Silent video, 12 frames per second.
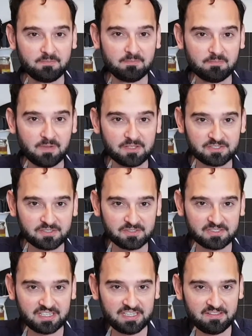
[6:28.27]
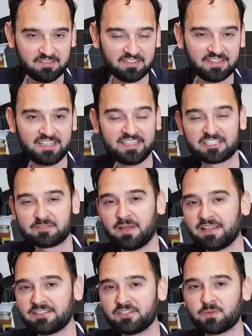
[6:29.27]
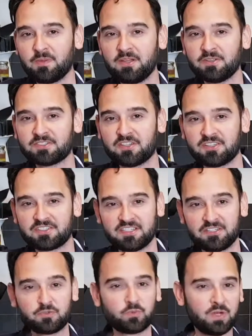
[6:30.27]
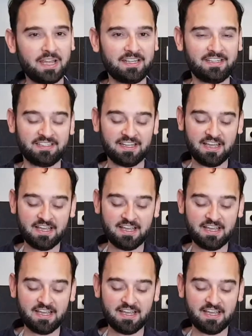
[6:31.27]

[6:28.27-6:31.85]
mussels in the spicy tomato sauce is ready.